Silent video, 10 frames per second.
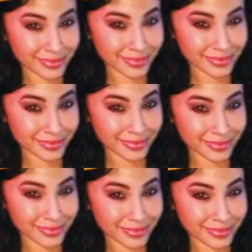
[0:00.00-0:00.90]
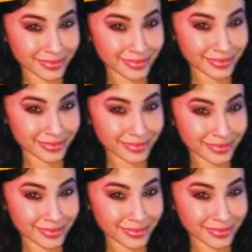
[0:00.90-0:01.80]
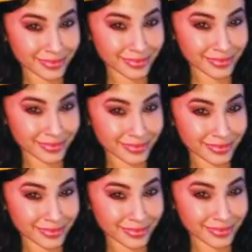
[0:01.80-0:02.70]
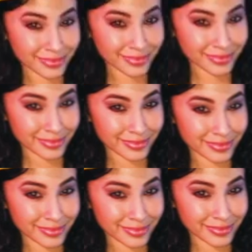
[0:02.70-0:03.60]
Nothing is said.